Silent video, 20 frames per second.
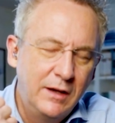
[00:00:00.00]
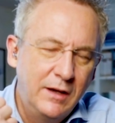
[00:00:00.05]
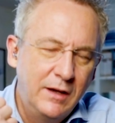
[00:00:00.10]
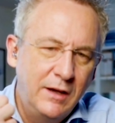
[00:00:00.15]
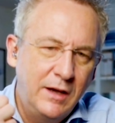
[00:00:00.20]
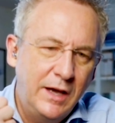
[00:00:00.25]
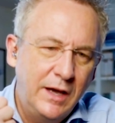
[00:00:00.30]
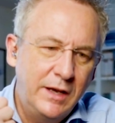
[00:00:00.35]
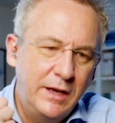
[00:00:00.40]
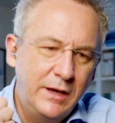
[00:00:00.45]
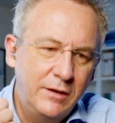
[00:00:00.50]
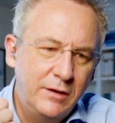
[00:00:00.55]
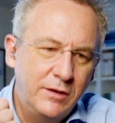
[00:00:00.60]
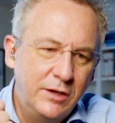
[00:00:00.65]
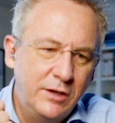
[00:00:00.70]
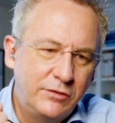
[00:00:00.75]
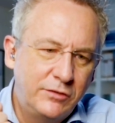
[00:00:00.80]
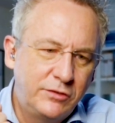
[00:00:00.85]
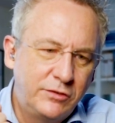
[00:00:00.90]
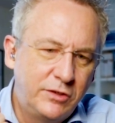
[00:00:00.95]
And
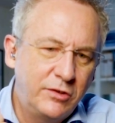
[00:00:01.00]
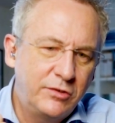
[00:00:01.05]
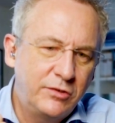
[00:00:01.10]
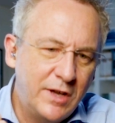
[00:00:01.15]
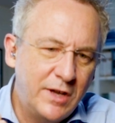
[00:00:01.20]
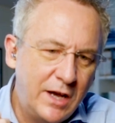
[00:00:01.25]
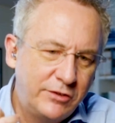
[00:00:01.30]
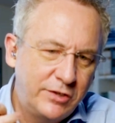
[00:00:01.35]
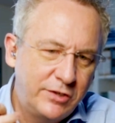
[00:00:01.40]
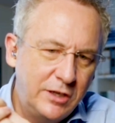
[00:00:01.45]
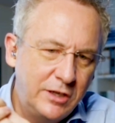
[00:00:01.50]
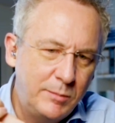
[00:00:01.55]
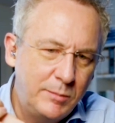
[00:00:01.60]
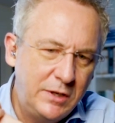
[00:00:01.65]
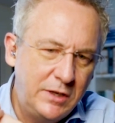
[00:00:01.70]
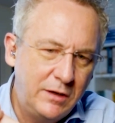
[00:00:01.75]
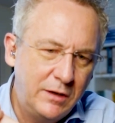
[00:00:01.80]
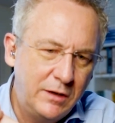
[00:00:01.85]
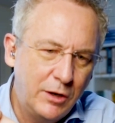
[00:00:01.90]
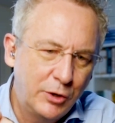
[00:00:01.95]
it does not tend to
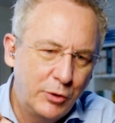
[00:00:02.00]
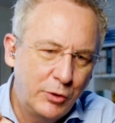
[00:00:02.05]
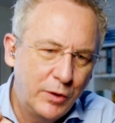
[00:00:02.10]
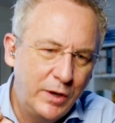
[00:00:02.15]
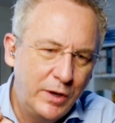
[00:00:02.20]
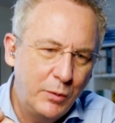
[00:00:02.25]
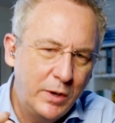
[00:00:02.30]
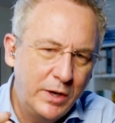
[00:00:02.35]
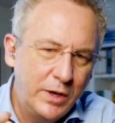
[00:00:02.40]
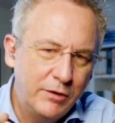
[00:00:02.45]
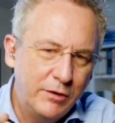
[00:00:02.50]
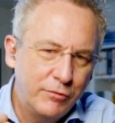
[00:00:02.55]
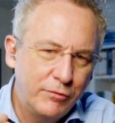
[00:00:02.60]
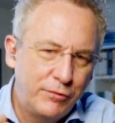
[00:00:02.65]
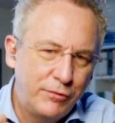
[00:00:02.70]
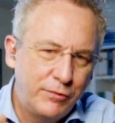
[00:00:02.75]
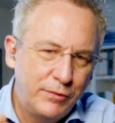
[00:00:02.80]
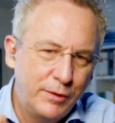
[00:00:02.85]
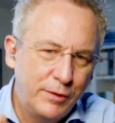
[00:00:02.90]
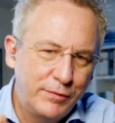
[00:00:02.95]
be a great way
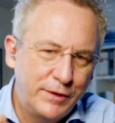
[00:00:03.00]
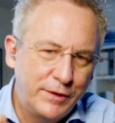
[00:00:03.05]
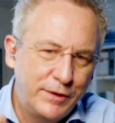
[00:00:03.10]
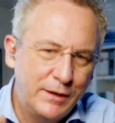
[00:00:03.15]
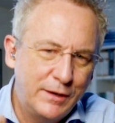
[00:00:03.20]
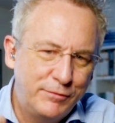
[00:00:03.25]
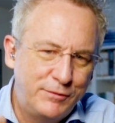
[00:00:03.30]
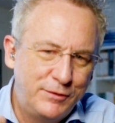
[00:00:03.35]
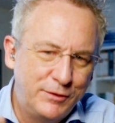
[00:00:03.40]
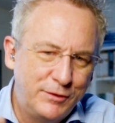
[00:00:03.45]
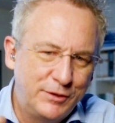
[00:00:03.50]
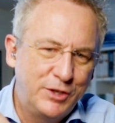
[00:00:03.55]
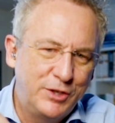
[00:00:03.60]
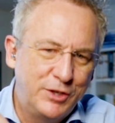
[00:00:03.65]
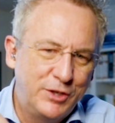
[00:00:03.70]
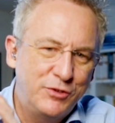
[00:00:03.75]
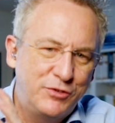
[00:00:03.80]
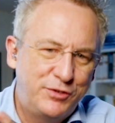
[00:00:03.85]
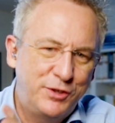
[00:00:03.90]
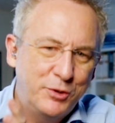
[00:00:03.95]
of, of kind of
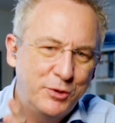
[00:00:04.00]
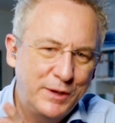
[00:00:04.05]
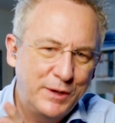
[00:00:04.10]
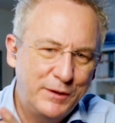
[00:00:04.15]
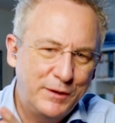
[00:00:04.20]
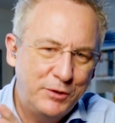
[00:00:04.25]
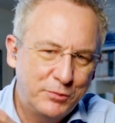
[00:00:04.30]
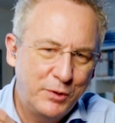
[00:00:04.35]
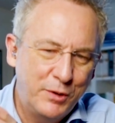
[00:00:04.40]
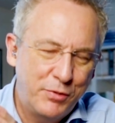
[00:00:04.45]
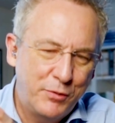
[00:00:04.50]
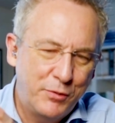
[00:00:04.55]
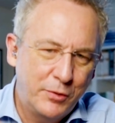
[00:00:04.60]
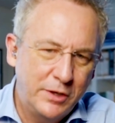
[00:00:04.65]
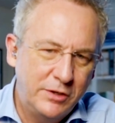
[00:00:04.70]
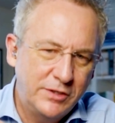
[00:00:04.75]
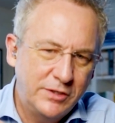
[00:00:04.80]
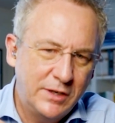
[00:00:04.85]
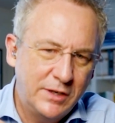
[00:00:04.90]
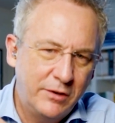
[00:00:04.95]
considering these really
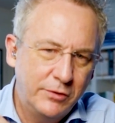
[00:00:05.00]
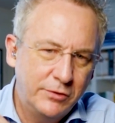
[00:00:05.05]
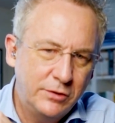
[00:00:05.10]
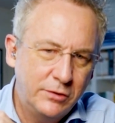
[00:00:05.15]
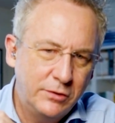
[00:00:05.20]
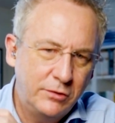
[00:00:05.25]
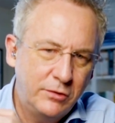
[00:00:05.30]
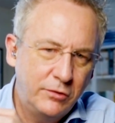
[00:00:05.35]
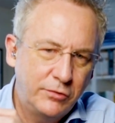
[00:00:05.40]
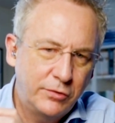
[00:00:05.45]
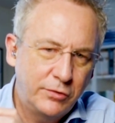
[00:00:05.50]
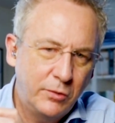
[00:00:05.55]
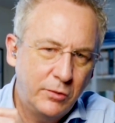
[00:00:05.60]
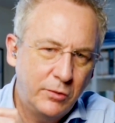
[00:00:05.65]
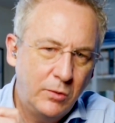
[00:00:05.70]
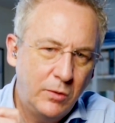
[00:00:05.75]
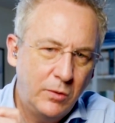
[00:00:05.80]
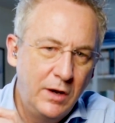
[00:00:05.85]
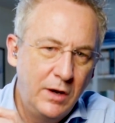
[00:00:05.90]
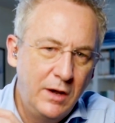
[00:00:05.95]
thorny challenges. And
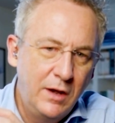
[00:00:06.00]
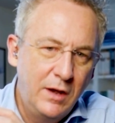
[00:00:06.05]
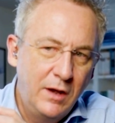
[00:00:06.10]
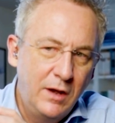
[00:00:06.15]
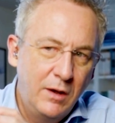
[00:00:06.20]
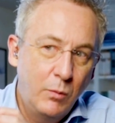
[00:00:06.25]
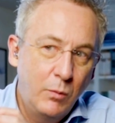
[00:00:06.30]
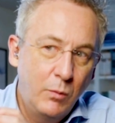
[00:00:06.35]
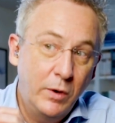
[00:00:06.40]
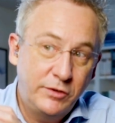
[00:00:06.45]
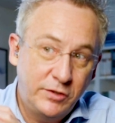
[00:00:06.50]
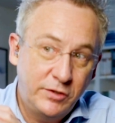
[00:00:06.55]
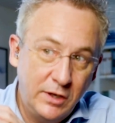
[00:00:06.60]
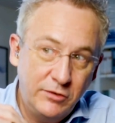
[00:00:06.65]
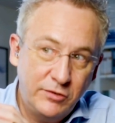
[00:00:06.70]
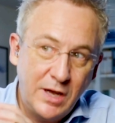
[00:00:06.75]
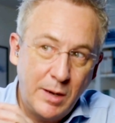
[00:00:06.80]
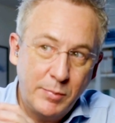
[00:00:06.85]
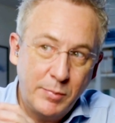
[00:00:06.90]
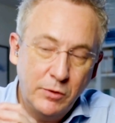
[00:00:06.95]
so, what
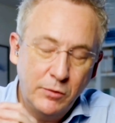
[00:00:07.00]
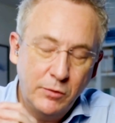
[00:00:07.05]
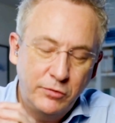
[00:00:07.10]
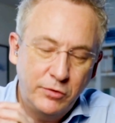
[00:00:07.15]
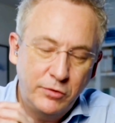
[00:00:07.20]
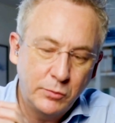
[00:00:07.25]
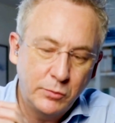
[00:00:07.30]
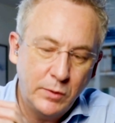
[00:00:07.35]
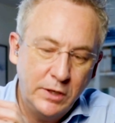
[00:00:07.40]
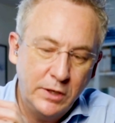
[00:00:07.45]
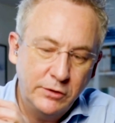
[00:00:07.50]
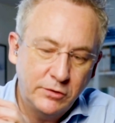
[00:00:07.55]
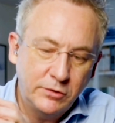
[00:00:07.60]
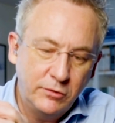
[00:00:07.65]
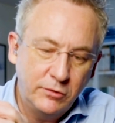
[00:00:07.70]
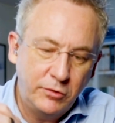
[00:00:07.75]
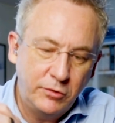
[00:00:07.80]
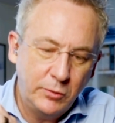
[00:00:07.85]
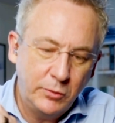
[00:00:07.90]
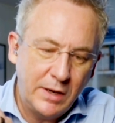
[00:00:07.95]
tends to happen in those
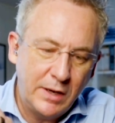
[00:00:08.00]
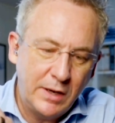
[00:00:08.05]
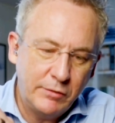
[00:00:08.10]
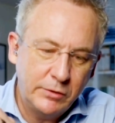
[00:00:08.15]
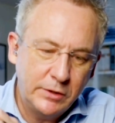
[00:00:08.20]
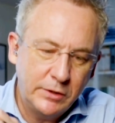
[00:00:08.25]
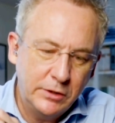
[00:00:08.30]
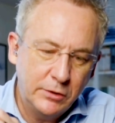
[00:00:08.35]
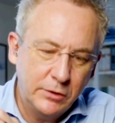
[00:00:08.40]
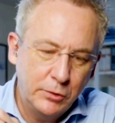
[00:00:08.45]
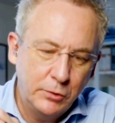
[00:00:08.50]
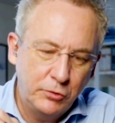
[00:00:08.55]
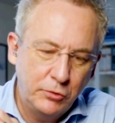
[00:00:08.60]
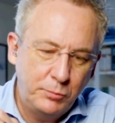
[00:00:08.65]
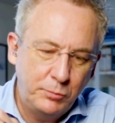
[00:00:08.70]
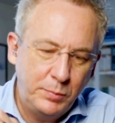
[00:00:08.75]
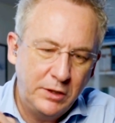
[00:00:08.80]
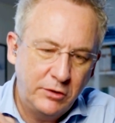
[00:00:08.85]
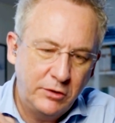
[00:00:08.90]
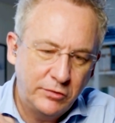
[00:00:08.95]
situations is you have a leader who
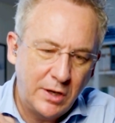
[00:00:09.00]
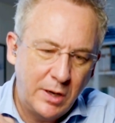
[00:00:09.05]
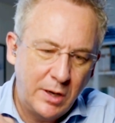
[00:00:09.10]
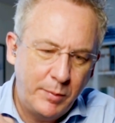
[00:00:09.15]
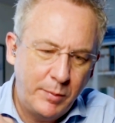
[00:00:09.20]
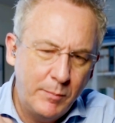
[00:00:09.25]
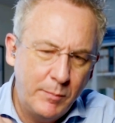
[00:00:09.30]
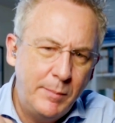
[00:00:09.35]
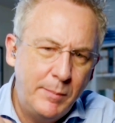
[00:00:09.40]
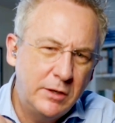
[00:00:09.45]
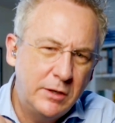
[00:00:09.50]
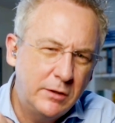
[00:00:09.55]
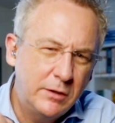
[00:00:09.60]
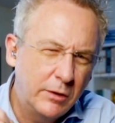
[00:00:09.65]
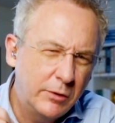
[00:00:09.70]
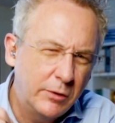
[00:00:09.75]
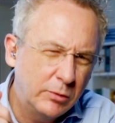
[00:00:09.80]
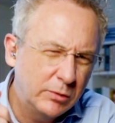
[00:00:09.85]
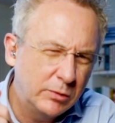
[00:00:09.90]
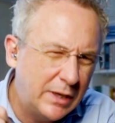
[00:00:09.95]
speaks up, maybe
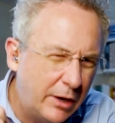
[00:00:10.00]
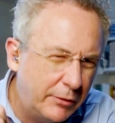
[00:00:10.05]
another loud